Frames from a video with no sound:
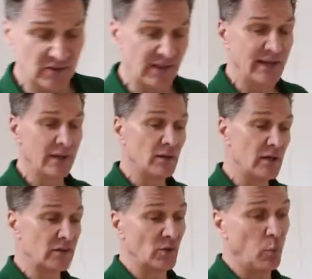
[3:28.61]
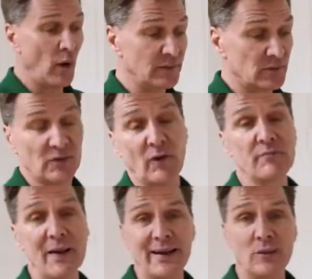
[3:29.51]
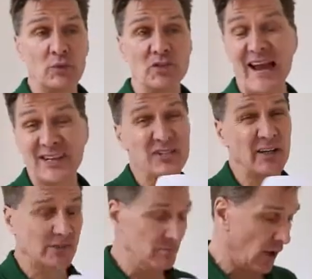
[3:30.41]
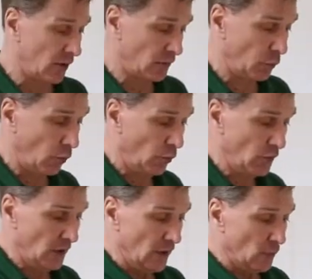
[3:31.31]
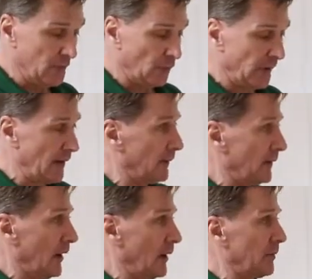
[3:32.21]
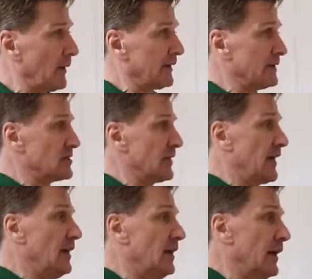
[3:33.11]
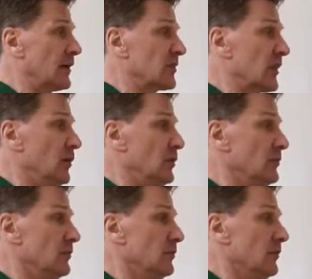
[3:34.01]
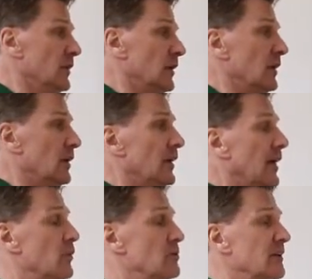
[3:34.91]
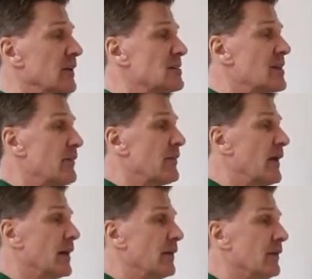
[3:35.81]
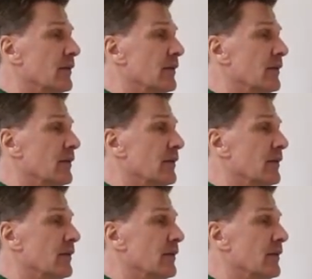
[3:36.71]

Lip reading: here. It's a white soft mallet, which actually doesn't mark the wall. We put our plug into there, like so, and we're just going to tap that in.